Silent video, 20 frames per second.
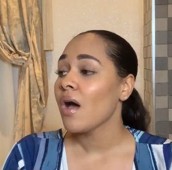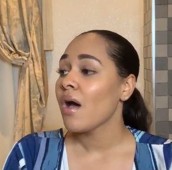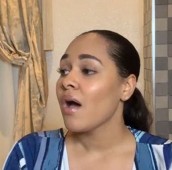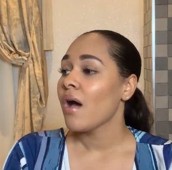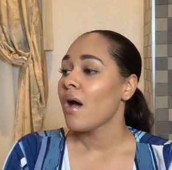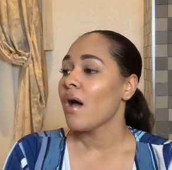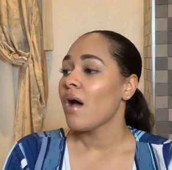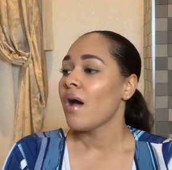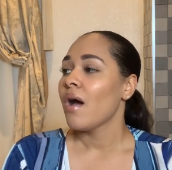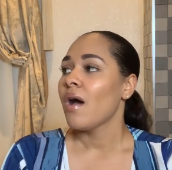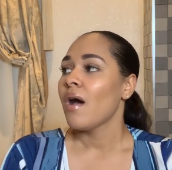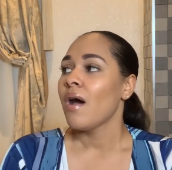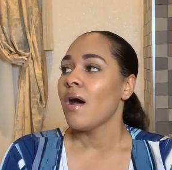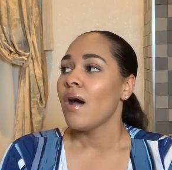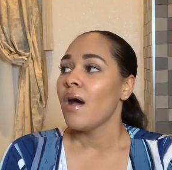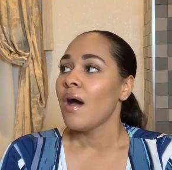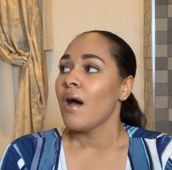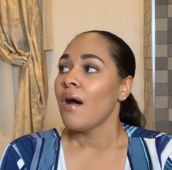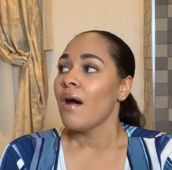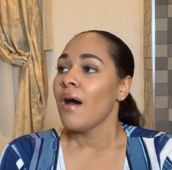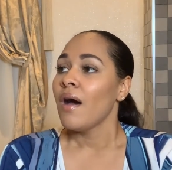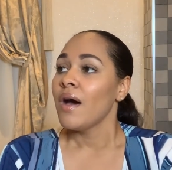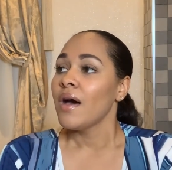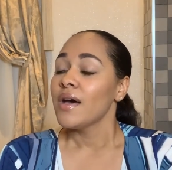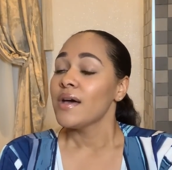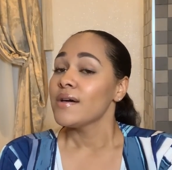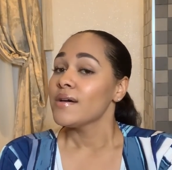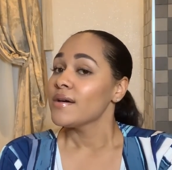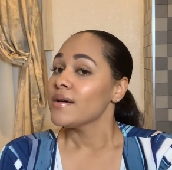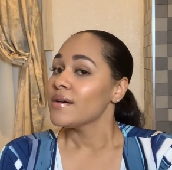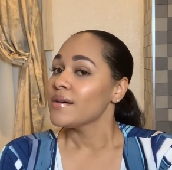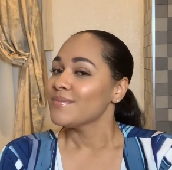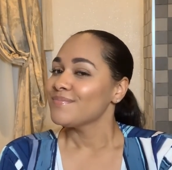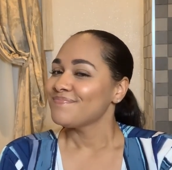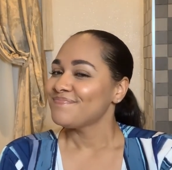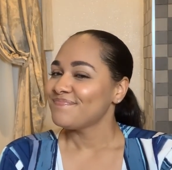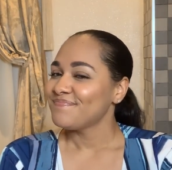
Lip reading: Nobody speaks.